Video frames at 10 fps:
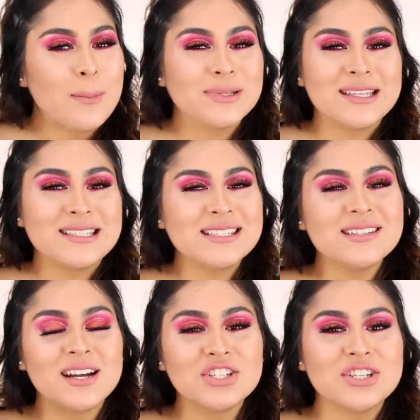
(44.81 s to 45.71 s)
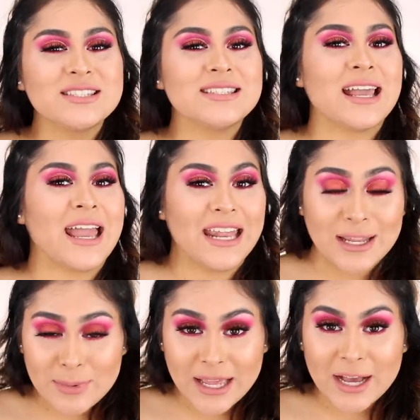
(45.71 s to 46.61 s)
But this is not just
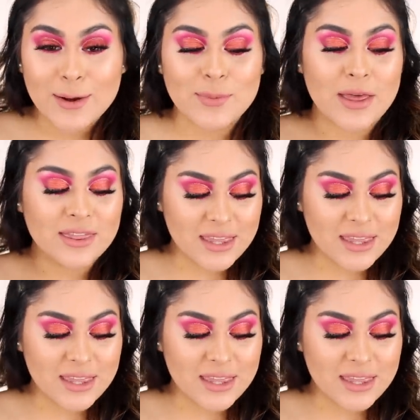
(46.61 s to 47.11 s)
any makeup.